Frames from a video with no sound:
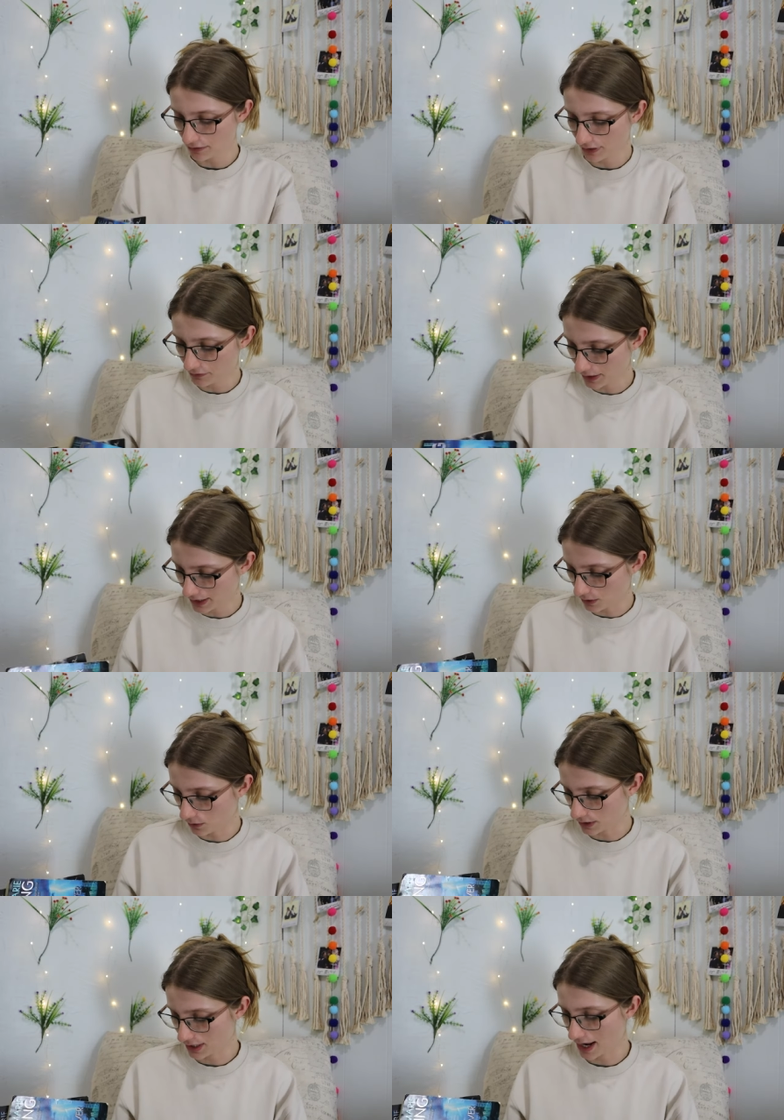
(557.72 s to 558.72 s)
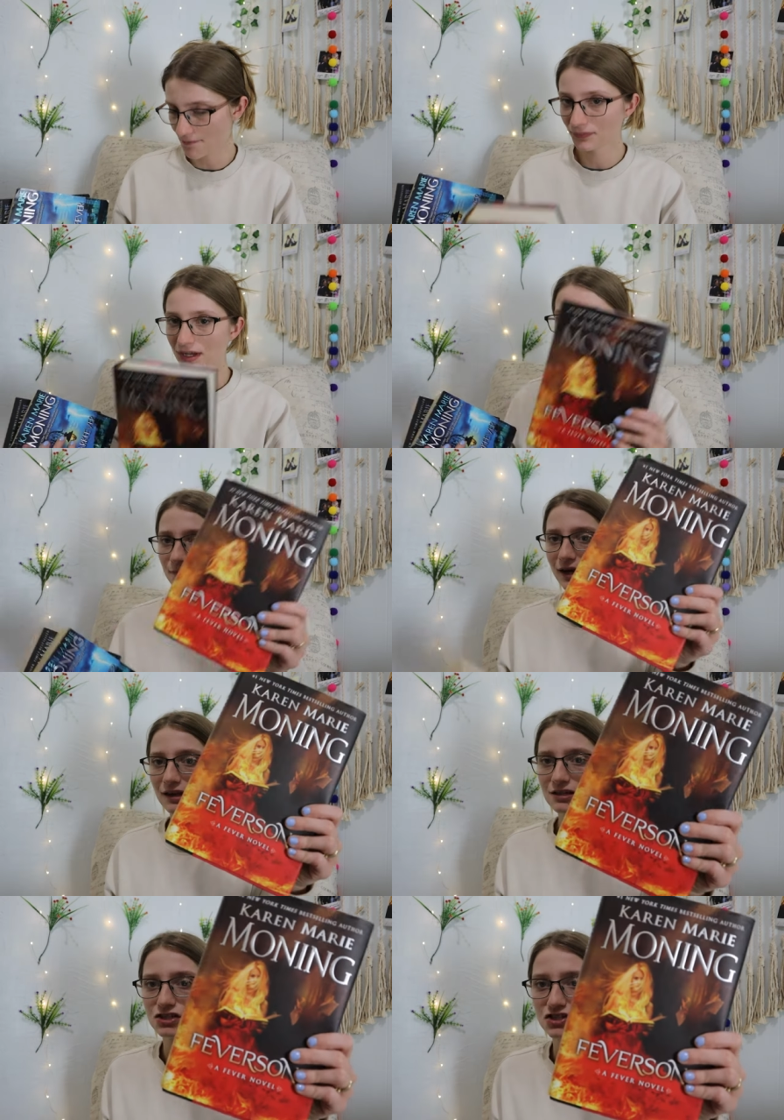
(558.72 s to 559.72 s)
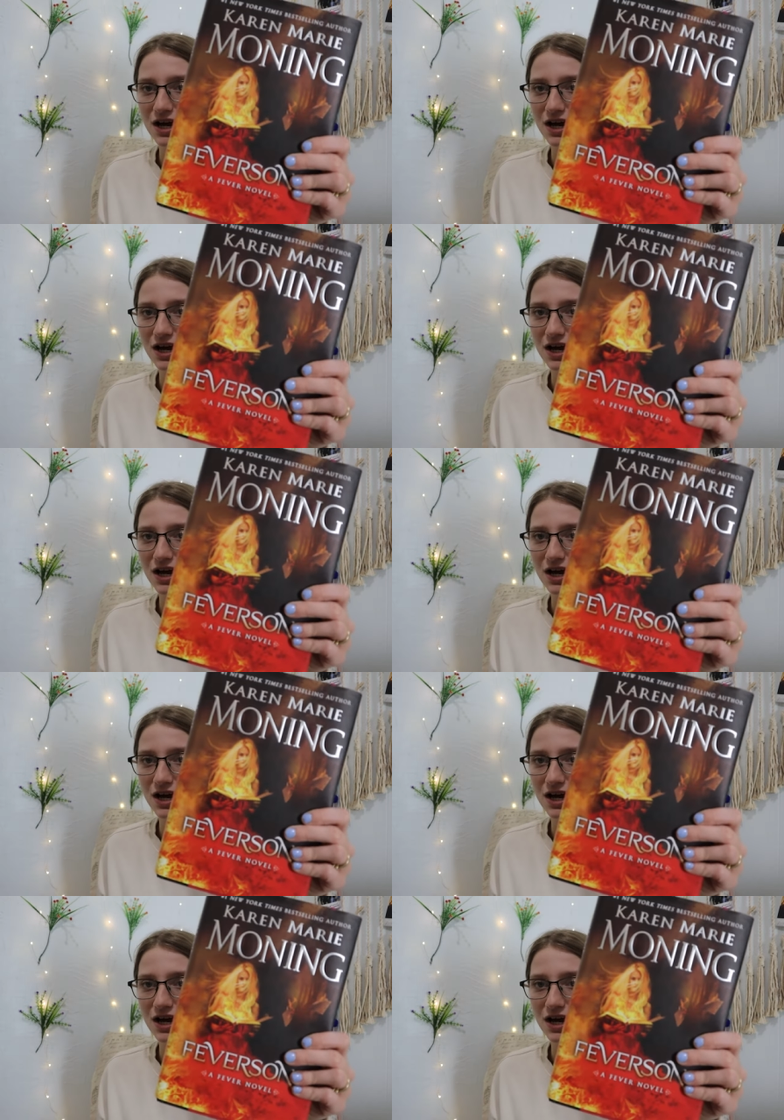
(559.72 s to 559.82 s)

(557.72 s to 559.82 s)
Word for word: and reread the whole thing. I got this